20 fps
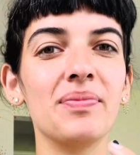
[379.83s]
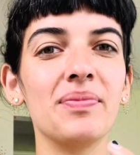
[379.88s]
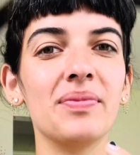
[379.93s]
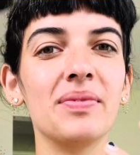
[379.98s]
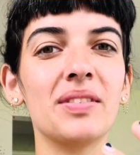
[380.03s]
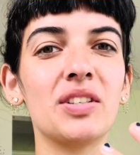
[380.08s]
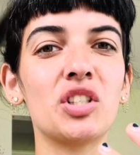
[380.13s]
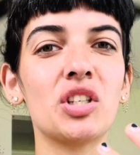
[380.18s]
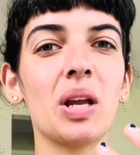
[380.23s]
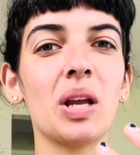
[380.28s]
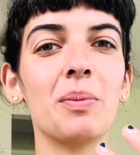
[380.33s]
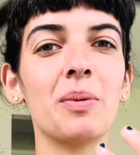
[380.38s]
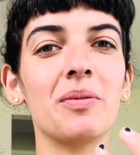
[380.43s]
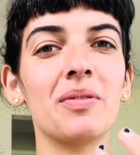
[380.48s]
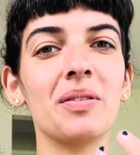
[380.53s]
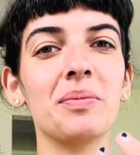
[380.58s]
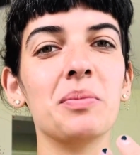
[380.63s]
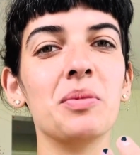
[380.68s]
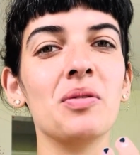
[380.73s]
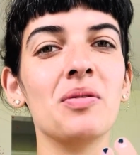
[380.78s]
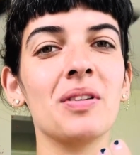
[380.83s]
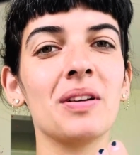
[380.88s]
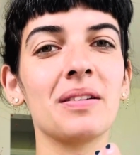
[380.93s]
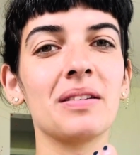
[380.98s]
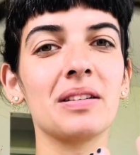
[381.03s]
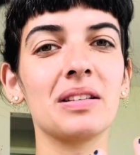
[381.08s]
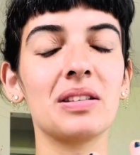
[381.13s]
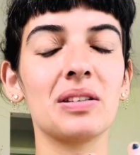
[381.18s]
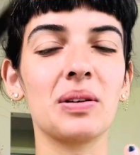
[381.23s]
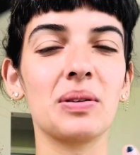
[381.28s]
shape of it moving
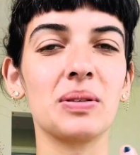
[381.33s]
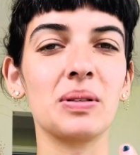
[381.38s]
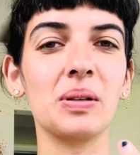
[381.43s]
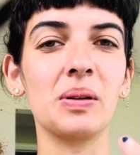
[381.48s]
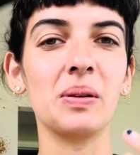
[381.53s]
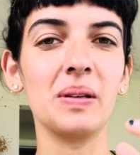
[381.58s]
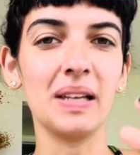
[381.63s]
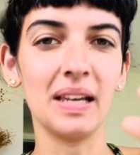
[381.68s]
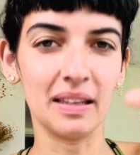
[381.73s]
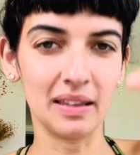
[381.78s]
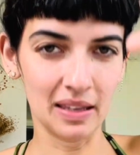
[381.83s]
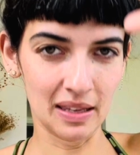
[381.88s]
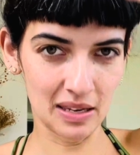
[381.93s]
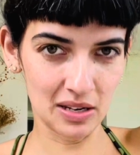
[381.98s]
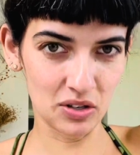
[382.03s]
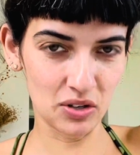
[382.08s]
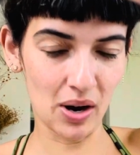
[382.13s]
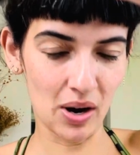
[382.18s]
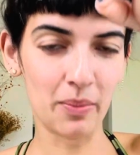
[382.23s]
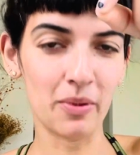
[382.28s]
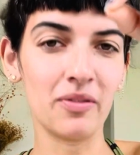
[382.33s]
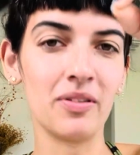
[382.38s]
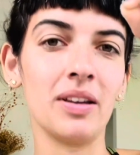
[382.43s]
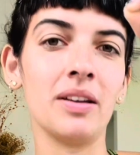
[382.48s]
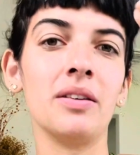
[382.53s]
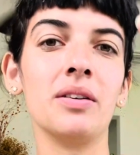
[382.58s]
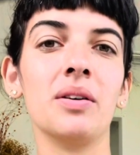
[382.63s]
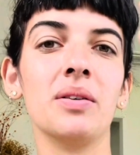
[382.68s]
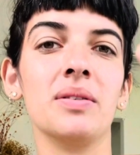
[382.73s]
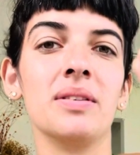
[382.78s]
so slowly, and then the drop of ink
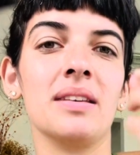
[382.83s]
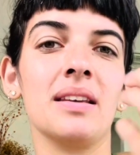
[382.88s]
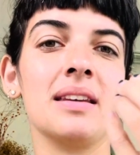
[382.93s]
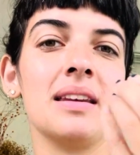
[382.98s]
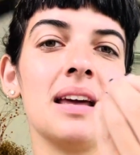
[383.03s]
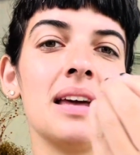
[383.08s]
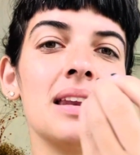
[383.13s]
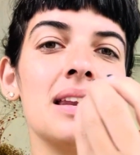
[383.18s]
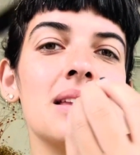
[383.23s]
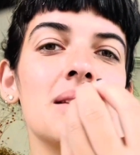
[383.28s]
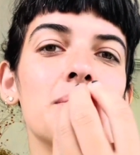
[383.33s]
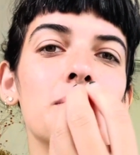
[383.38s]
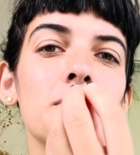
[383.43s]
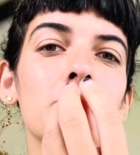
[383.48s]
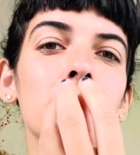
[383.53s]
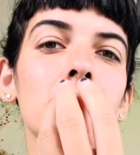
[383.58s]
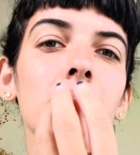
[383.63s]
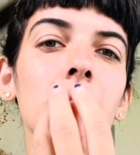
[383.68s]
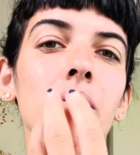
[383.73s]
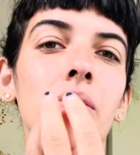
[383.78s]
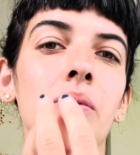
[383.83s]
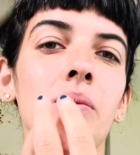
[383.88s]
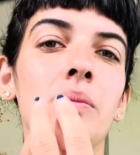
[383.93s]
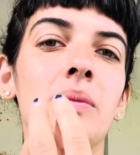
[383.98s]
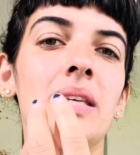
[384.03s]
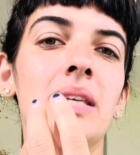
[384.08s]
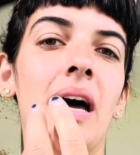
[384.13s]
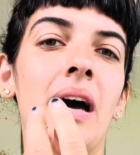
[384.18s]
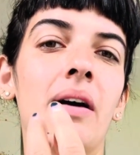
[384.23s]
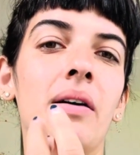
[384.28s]
goes in and it plumes
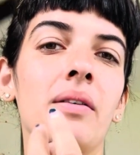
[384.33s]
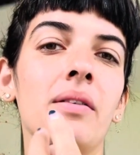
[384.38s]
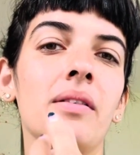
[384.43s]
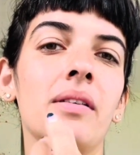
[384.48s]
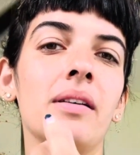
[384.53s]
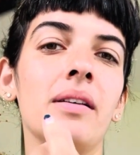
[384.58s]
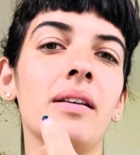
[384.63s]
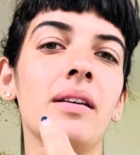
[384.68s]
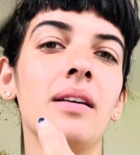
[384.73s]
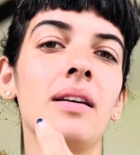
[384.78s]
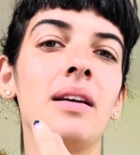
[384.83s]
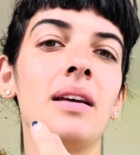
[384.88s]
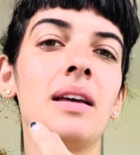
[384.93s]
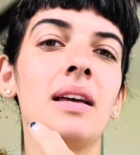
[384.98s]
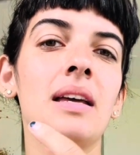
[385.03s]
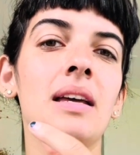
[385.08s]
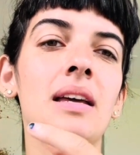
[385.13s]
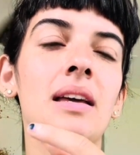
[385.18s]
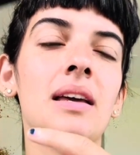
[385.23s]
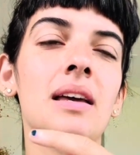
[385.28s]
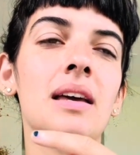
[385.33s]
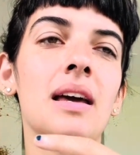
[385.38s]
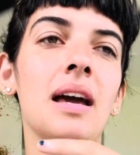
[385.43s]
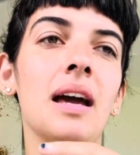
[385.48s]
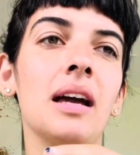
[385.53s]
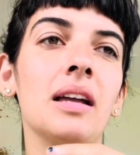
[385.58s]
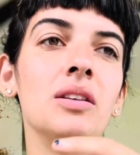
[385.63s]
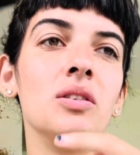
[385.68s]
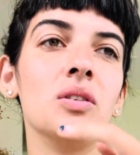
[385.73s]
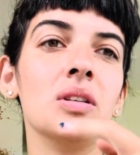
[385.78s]
out,
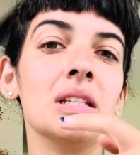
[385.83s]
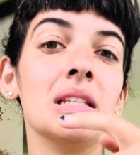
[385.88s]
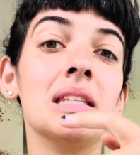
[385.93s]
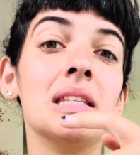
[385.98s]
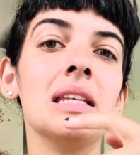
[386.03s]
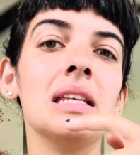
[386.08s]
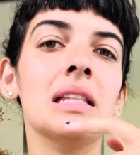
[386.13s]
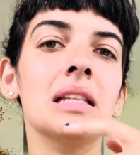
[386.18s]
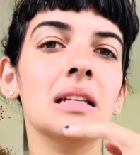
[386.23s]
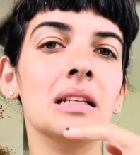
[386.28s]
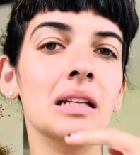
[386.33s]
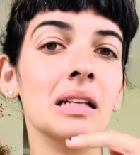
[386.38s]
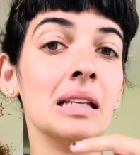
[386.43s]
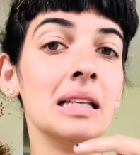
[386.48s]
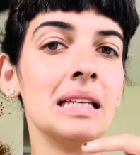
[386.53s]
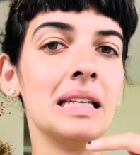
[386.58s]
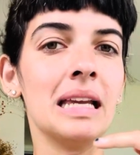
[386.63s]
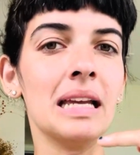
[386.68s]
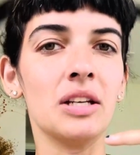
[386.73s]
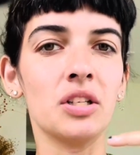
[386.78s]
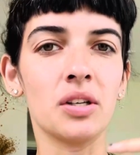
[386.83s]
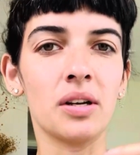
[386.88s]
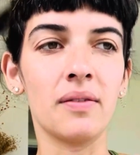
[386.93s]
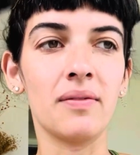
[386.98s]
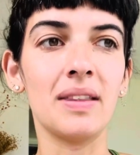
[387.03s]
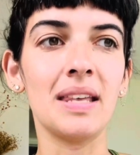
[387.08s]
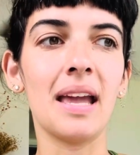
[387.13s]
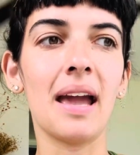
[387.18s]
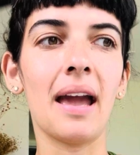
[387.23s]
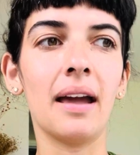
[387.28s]
and you can see the delineation of
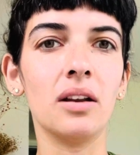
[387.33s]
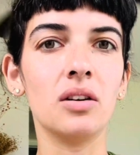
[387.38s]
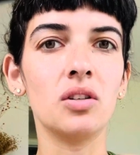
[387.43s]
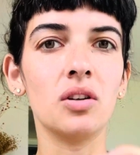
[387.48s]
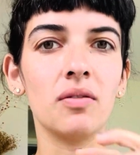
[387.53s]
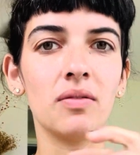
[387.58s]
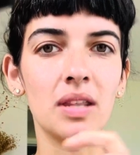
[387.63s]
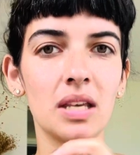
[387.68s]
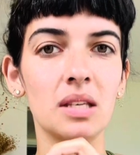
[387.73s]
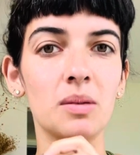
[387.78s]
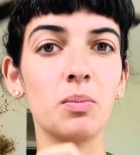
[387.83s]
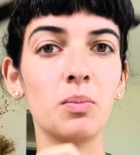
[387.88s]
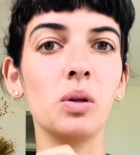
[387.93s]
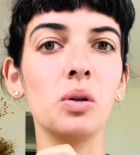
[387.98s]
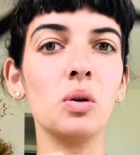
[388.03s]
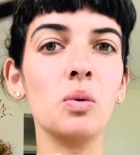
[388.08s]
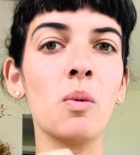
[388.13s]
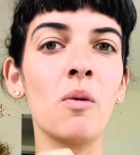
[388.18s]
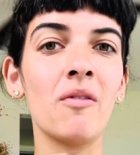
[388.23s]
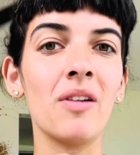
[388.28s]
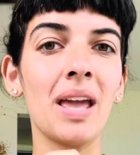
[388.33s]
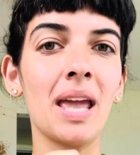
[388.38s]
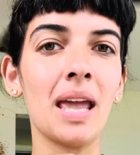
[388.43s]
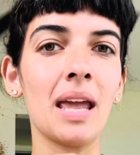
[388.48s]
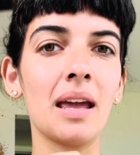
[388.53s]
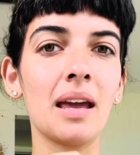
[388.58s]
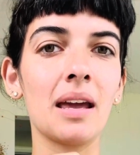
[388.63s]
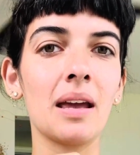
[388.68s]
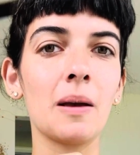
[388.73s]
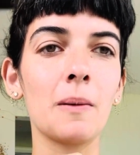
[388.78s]
the edge of this plume of
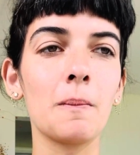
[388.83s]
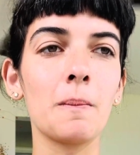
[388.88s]
ink.